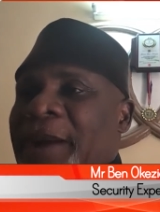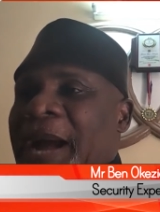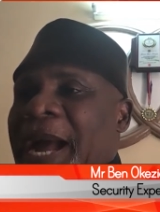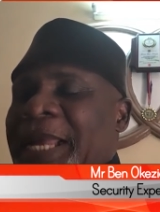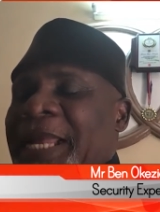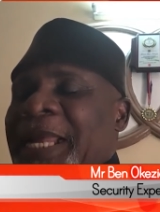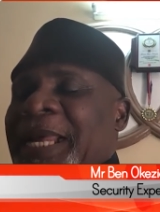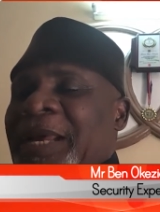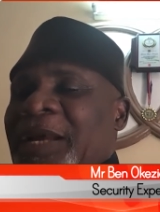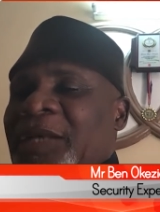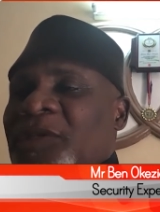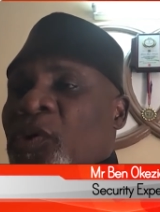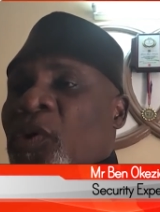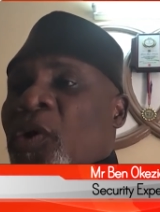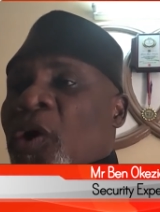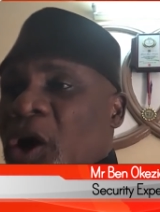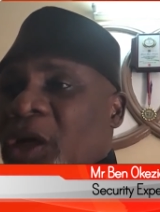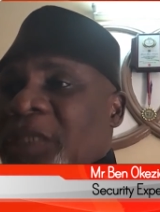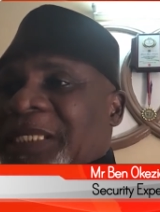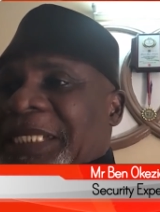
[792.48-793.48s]
back to
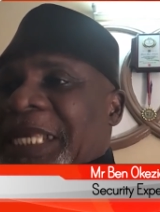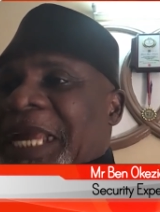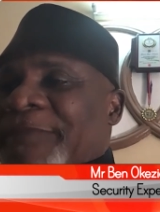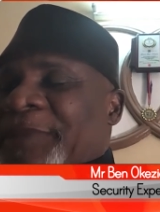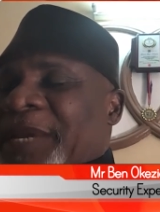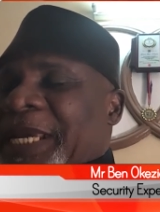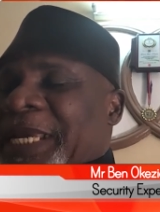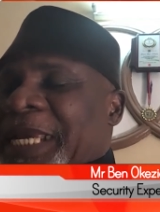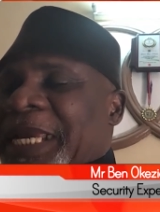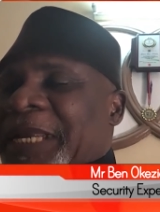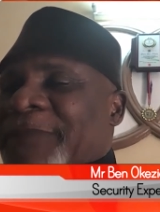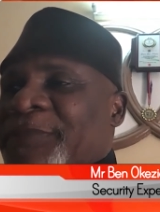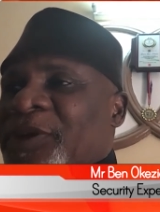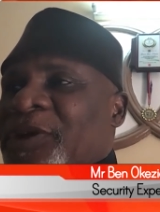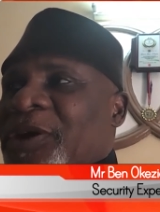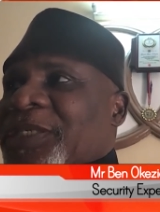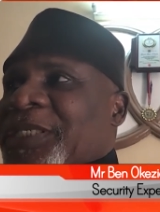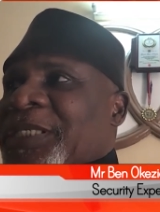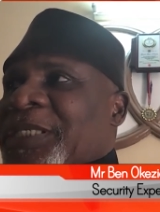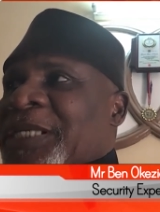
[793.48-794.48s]
hunt them again
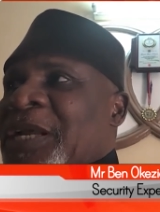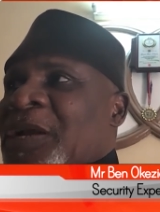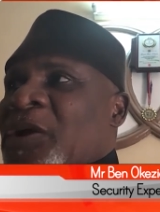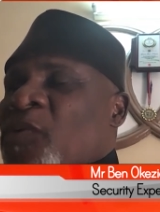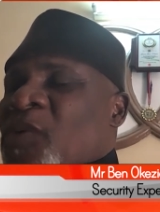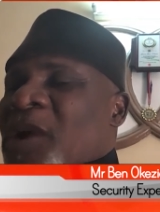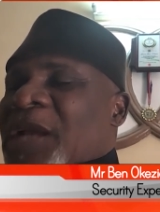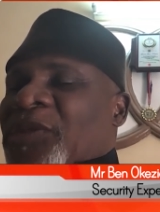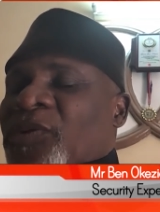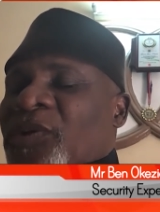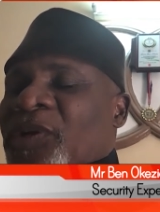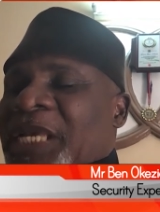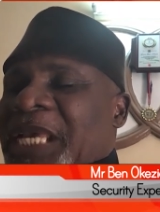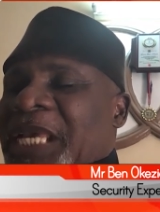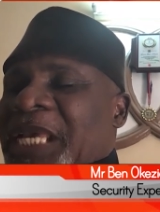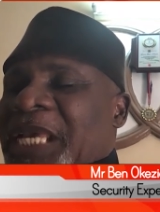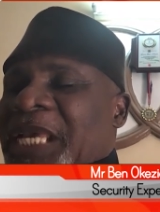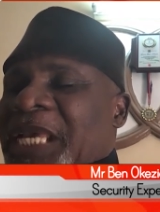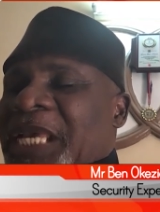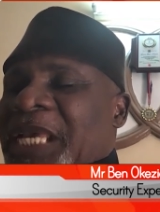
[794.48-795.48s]
because when you
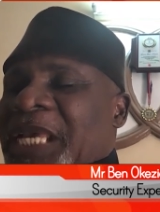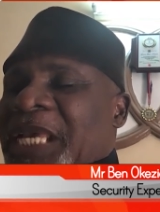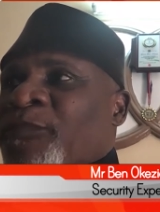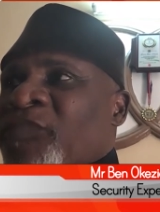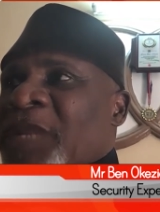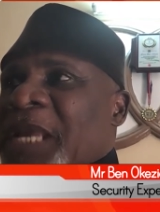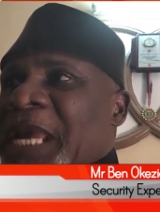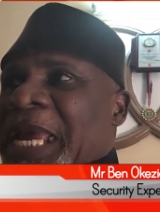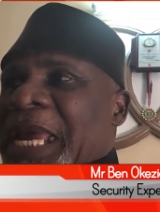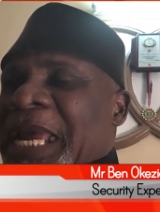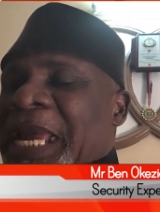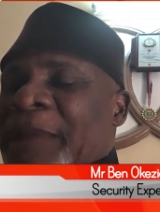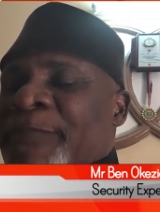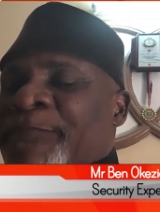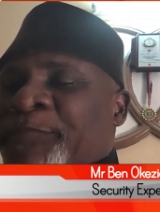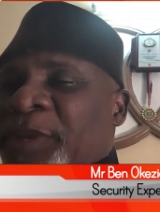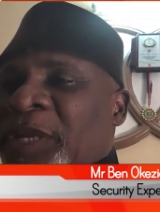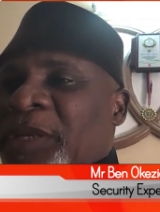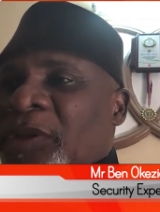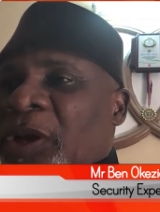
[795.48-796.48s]
give them
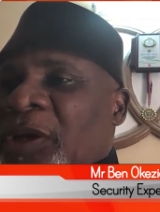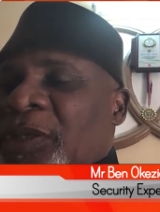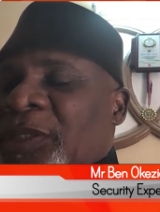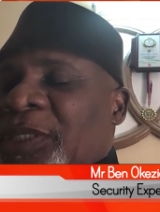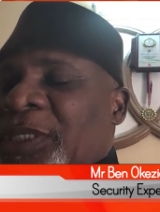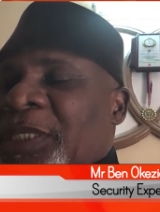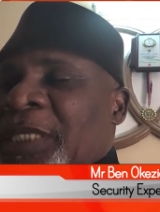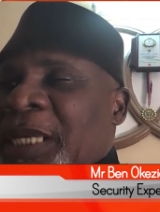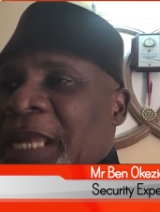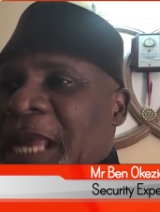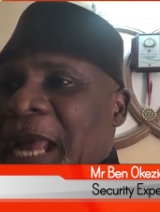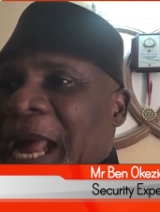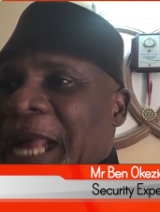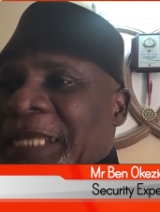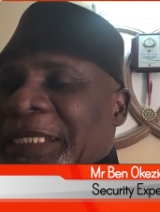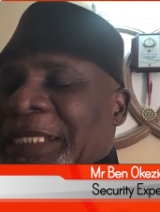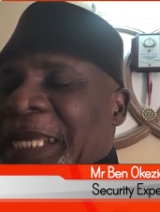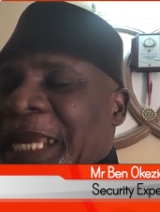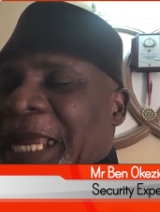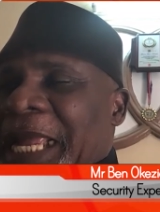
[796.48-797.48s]
peanuts
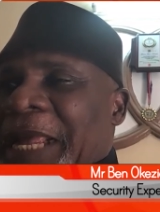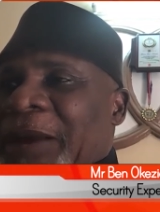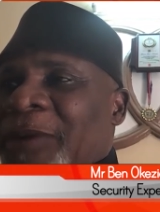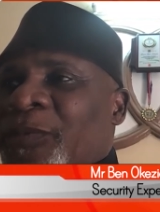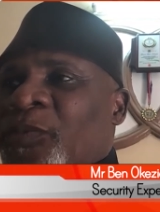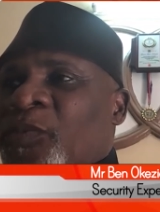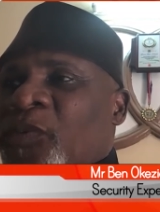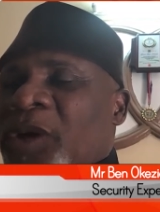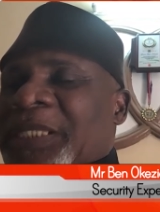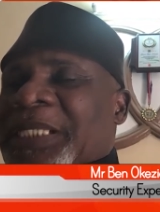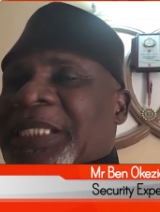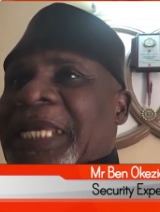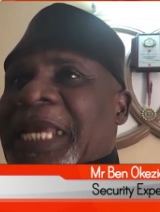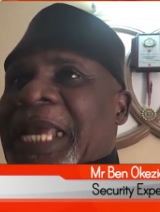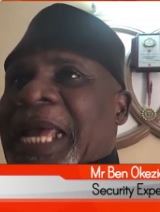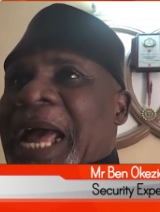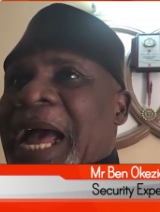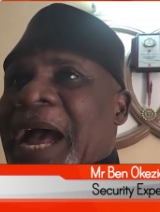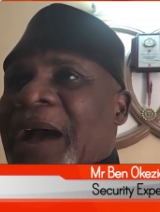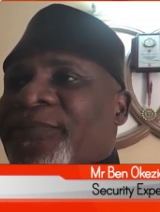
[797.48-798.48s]
and what
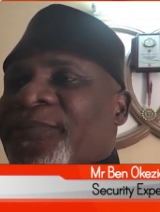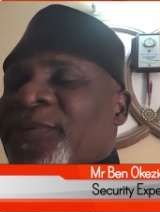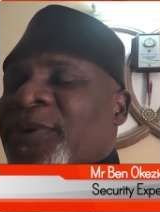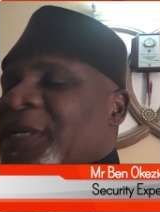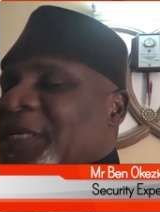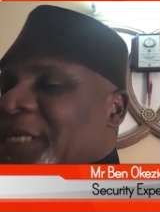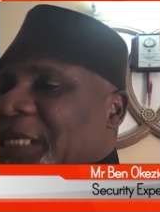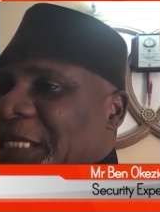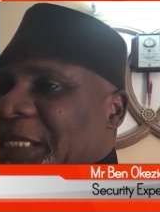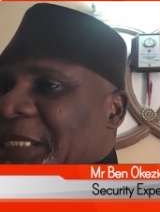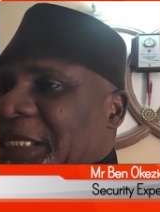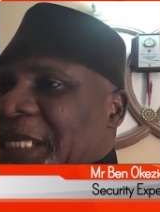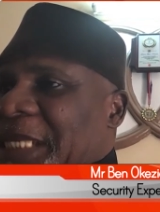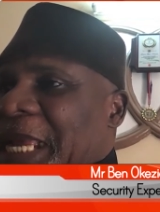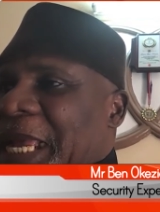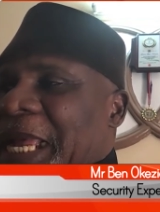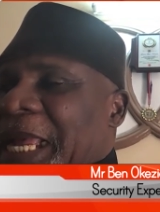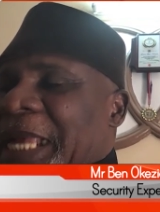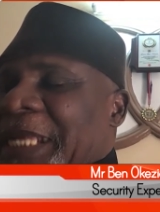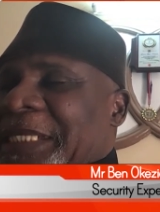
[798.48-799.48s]
they have is
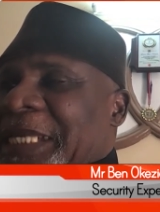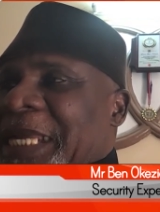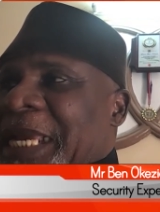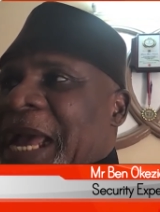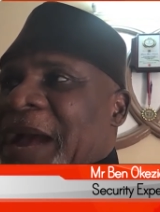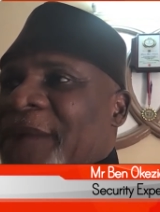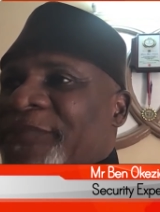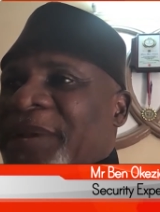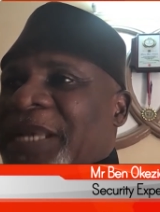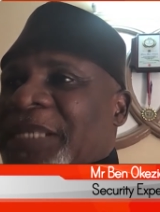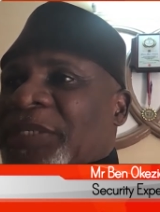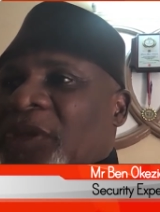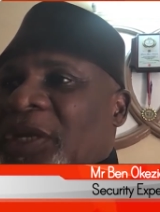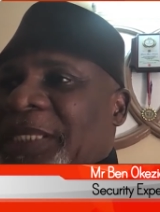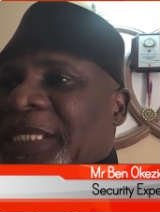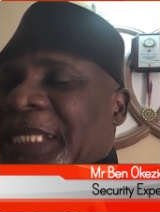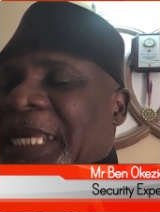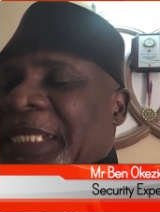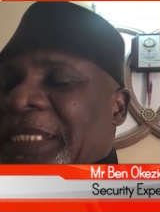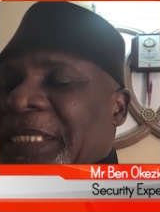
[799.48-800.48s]
uh, they have
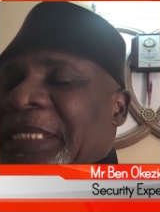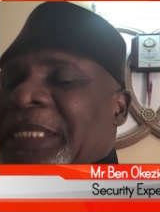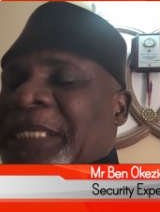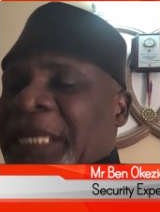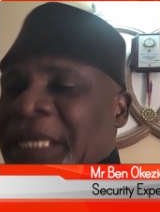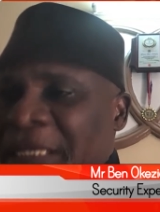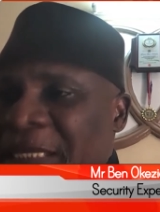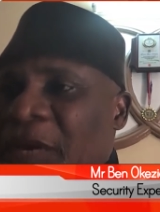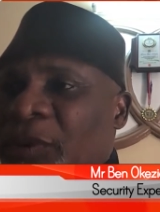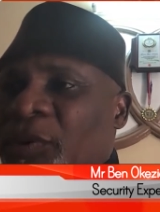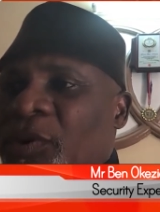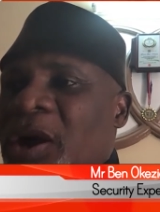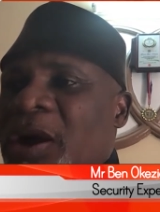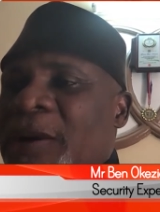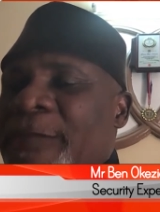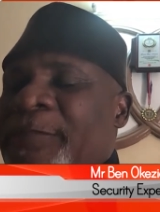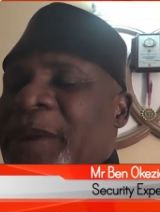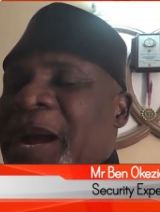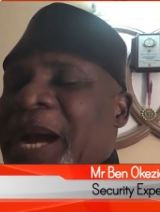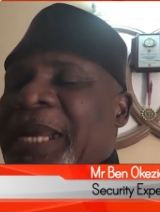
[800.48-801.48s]
exhausted it, they will
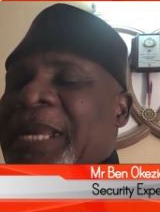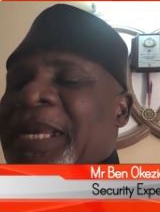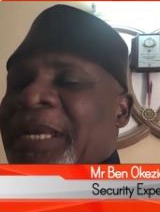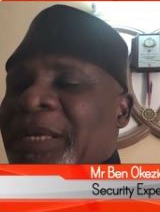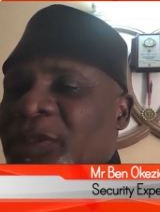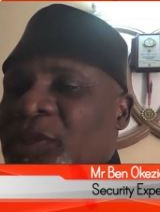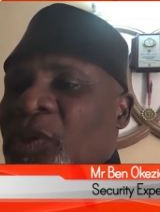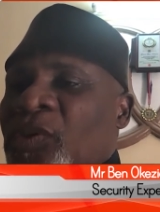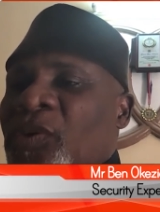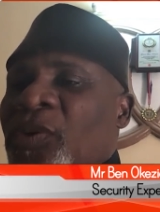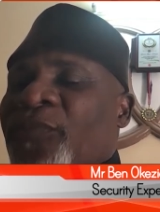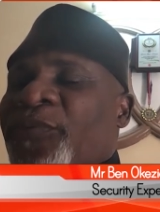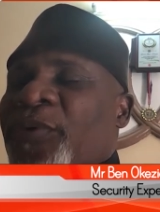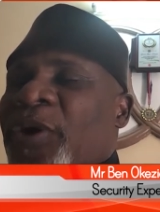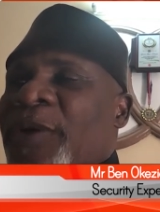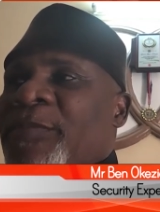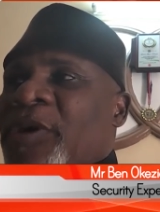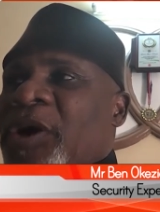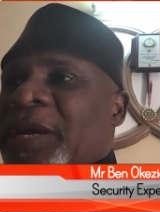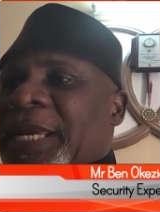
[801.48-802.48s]
come back to look
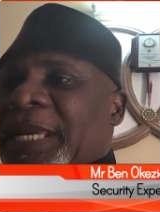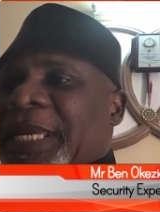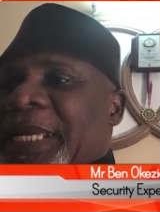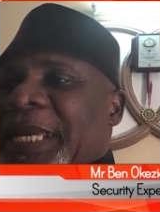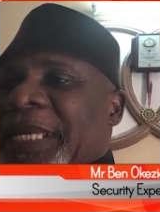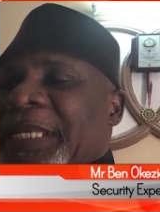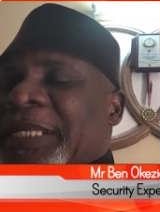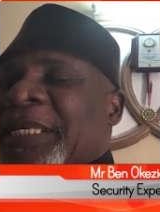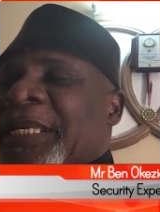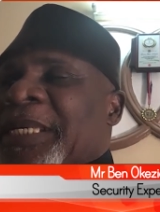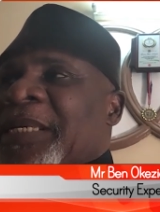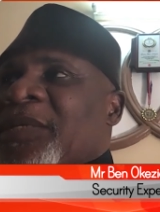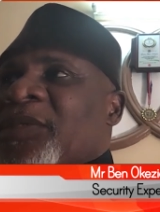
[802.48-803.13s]
for more again.